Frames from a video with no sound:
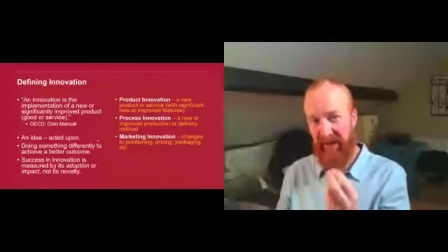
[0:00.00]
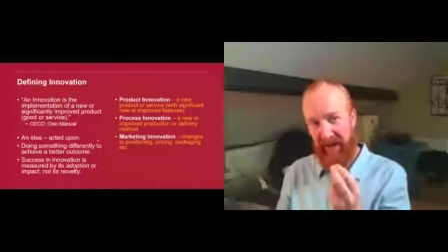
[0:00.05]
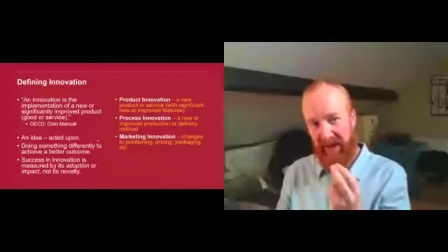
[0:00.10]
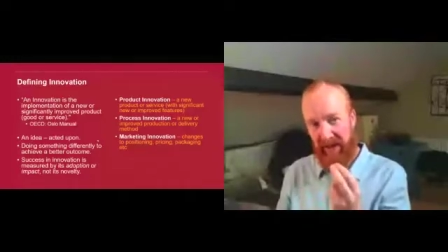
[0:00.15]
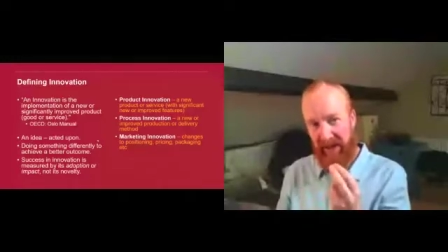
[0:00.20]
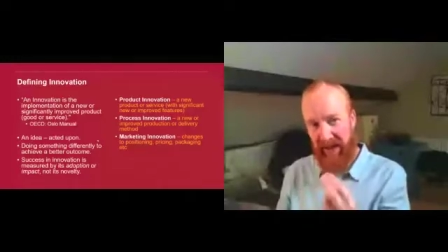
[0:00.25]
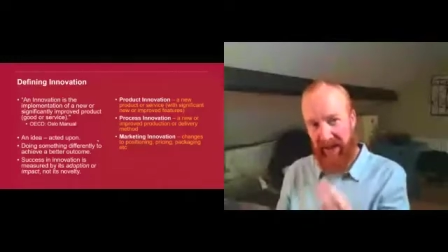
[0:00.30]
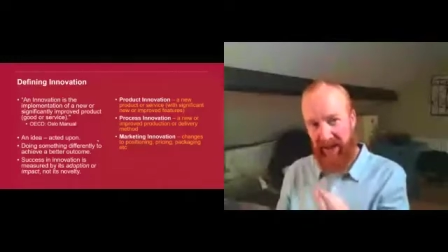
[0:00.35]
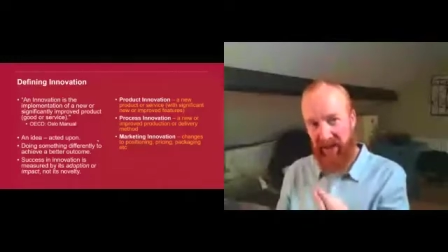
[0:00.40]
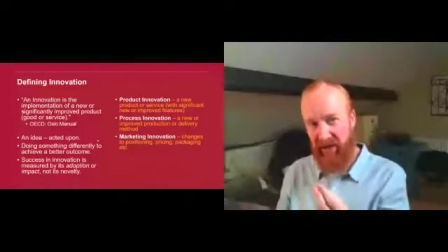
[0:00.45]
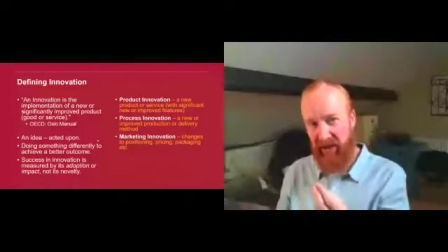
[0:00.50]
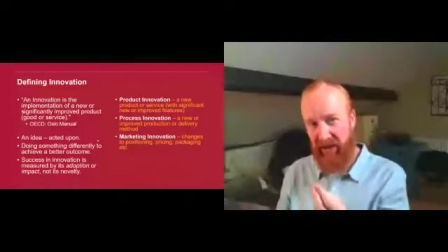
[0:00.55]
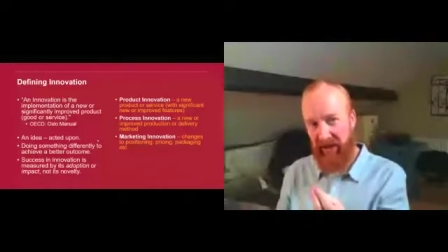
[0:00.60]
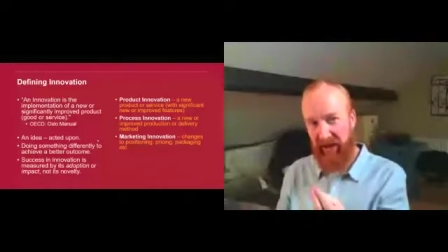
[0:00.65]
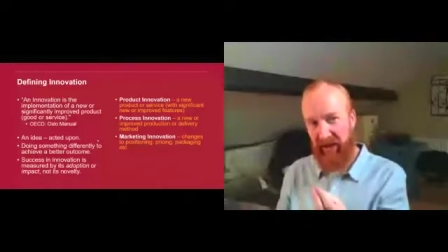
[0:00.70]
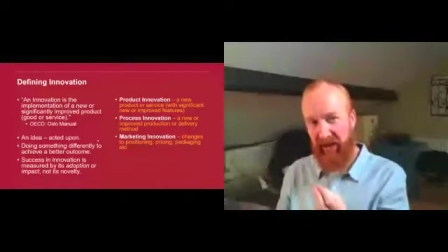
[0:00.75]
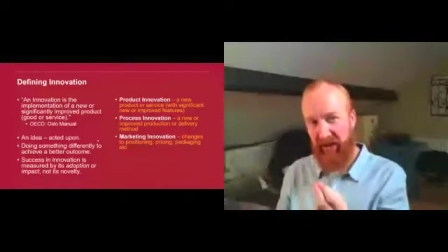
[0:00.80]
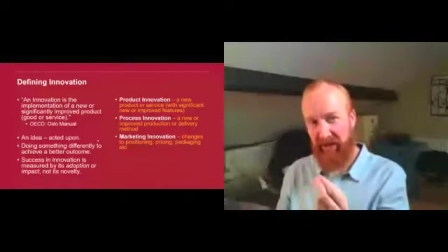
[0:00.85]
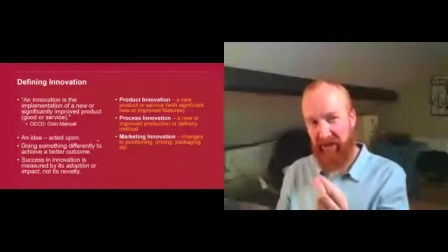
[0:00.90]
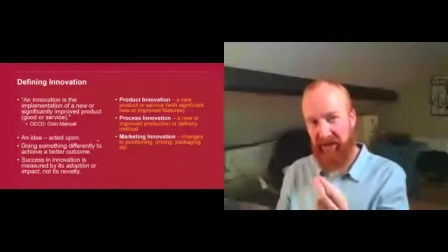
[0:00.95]

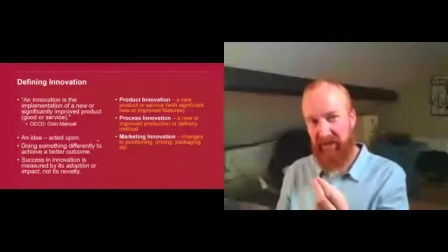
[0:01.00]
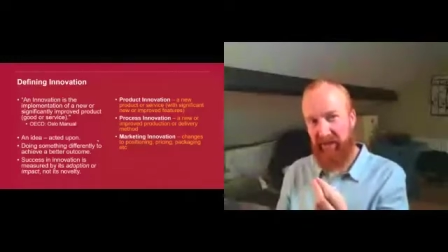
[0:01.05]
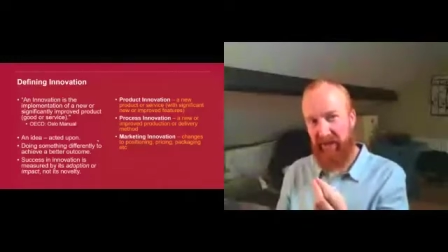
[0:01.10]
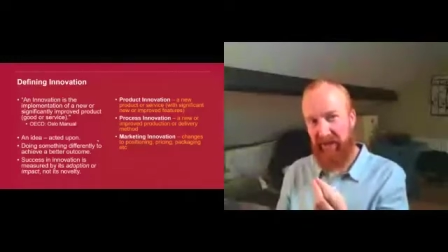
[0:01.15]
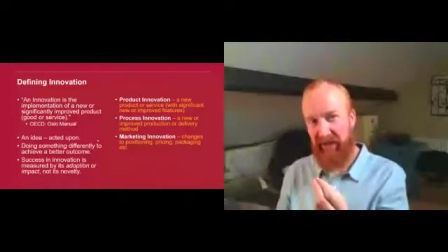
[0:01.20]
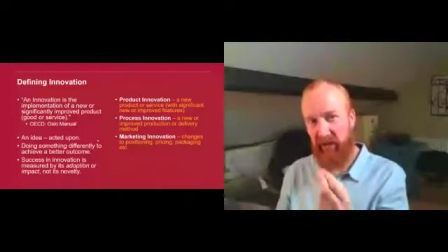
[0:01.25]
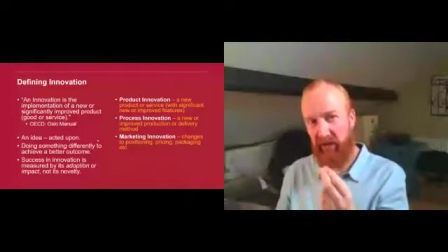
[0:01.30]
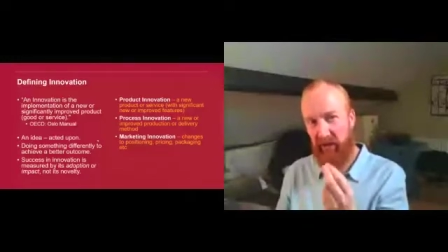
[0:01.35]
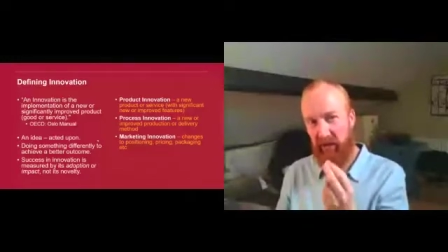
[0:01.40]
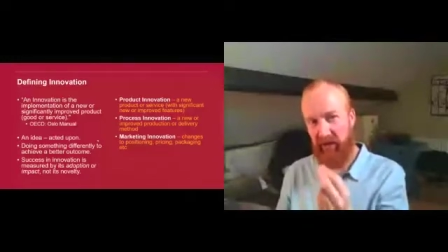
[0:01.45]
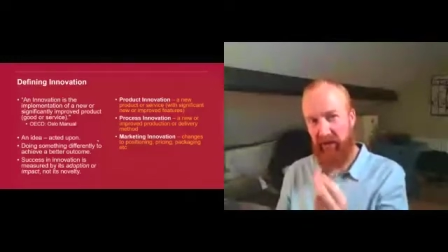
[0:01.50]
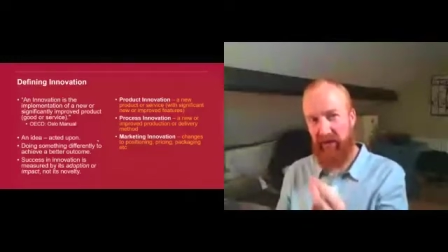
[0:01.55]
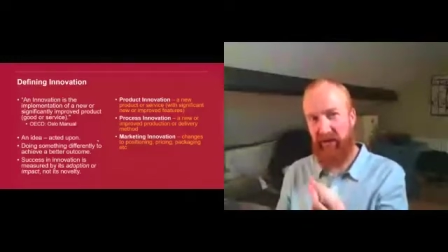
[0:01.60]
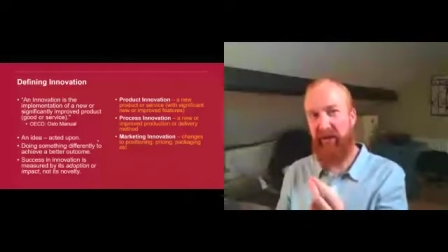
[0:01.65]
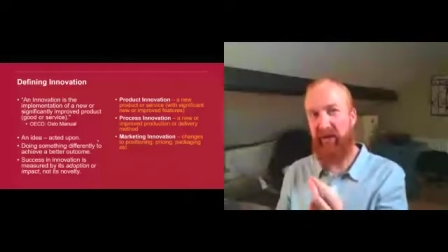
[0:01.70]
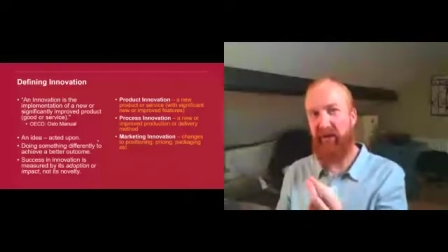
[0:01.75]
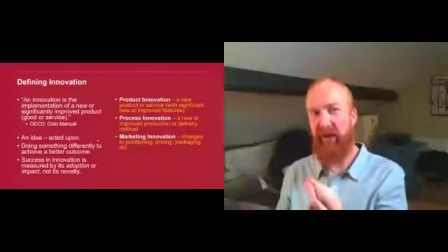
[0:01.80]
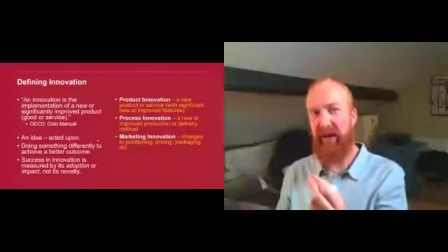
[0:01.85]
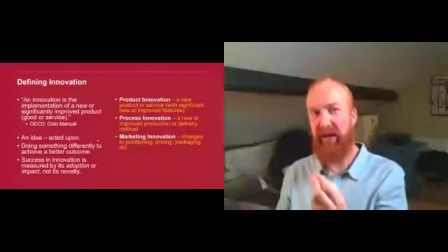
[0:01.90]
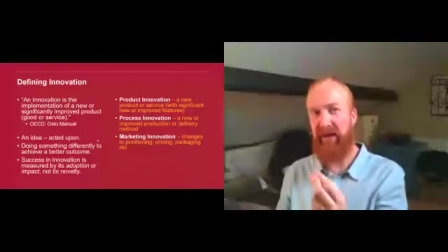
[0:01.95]
Actually, I suspect a lot of
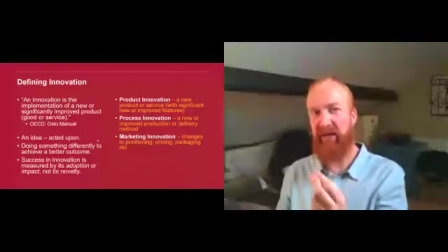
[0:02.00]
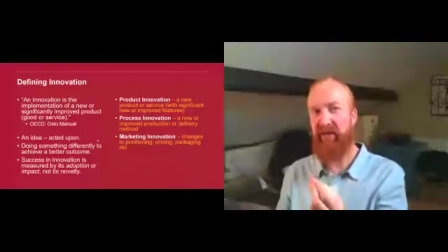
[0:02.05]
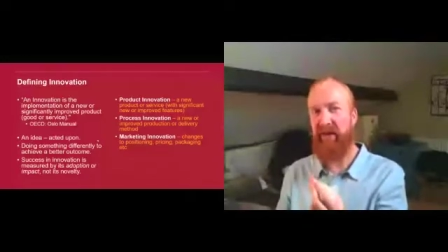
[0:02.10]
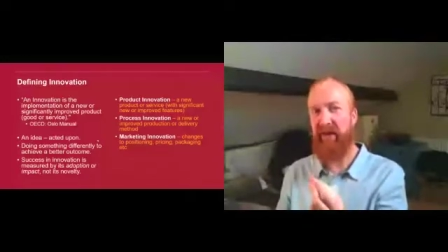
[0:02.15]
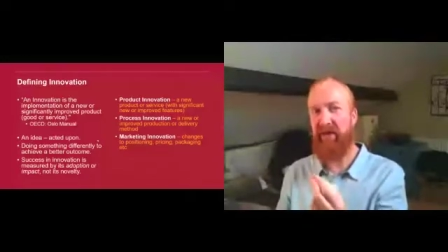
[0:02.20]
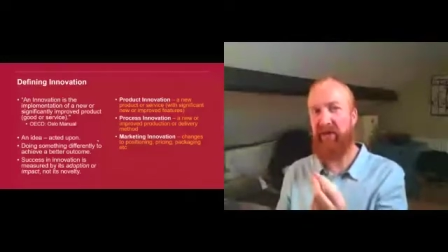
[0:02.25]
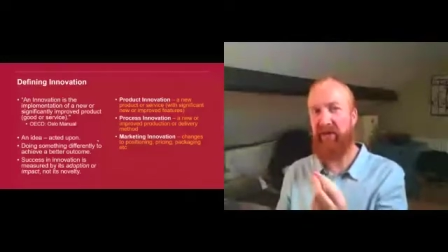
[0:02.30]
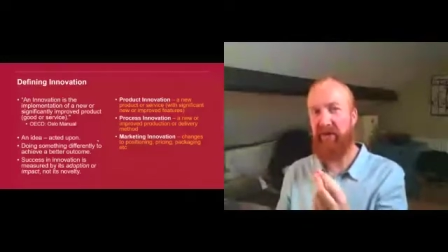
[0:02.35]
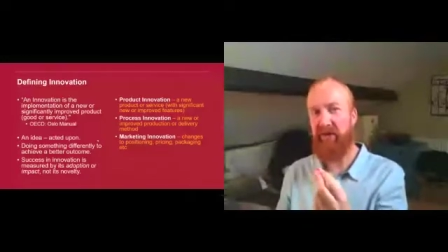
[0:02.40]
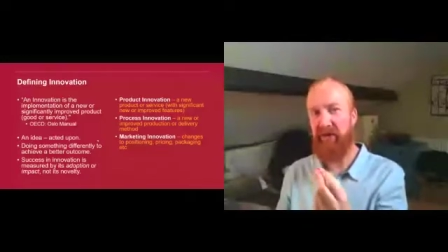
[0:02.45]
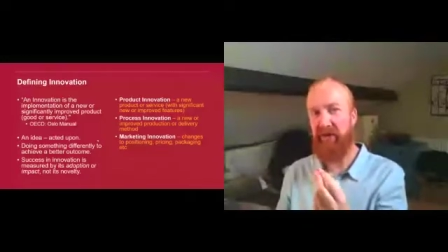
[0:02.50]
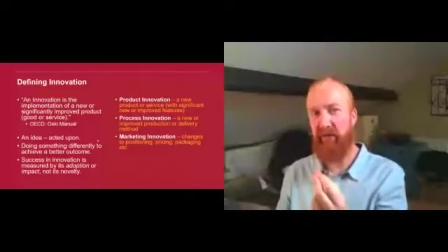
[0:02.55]
the innovations